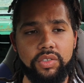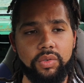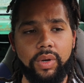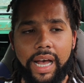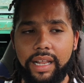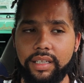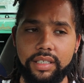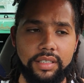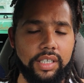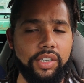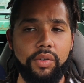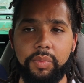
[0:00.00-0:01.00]
So I'll
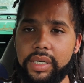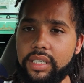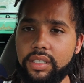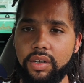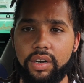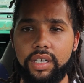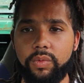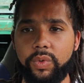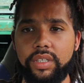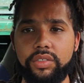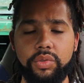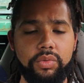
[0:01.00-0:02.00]
continue beating on it.
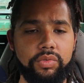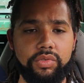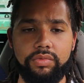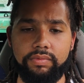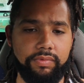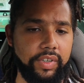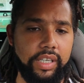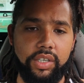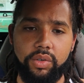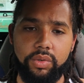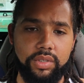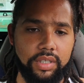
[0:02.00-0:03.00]
We'll do
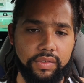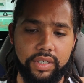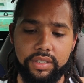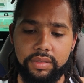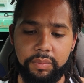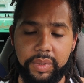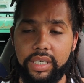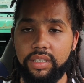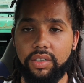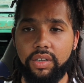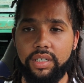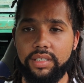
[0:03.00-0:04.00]
videos of us
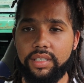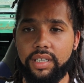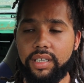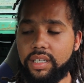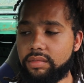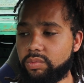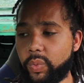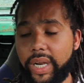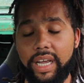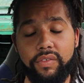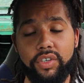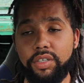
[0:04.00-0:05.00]
beating on this thing, and
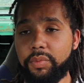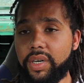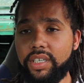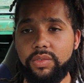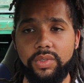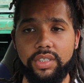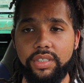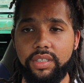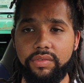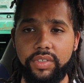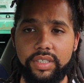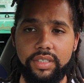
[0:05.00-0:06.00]
whenever it breaks, we're just
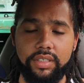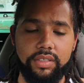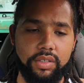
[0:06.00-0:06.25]
gonna fix it.